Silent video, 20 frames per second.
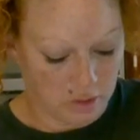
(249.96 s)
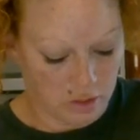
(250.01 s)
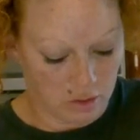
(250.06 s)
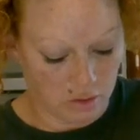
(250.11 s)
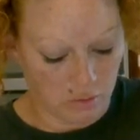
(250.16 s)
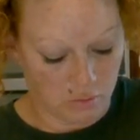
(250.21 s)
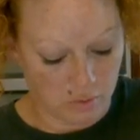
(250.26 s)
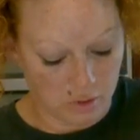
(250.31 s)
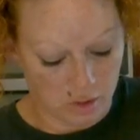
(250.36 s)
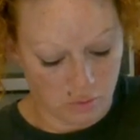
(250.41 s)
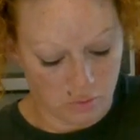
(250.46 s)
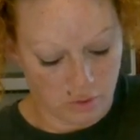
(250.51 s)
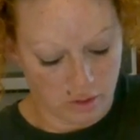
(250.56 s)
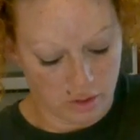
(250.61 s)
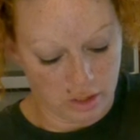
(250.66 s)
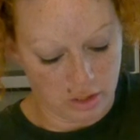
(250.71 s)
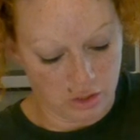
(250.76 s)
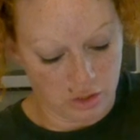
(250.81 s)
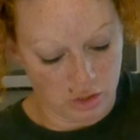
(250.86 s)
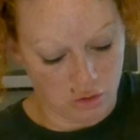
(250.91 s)
You don't want to
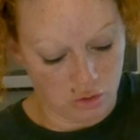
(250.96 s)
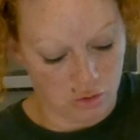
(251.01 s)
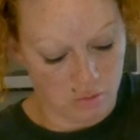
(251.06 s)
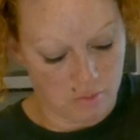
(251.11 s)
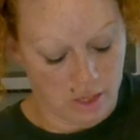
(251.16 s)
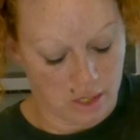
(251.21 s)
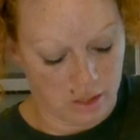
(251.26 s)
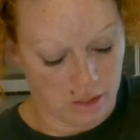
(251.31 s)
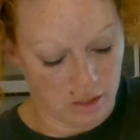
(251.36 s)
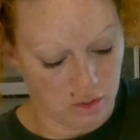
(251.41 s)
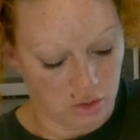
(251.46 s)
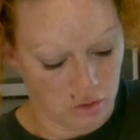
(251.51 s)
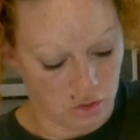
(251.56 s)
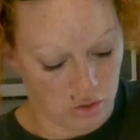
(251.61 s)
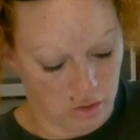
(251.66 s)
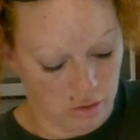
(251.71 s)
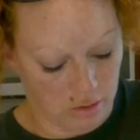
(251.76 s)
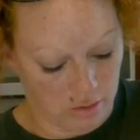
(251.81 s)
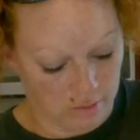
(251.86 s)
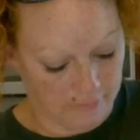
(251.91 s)
work it too
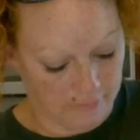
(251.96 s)
much.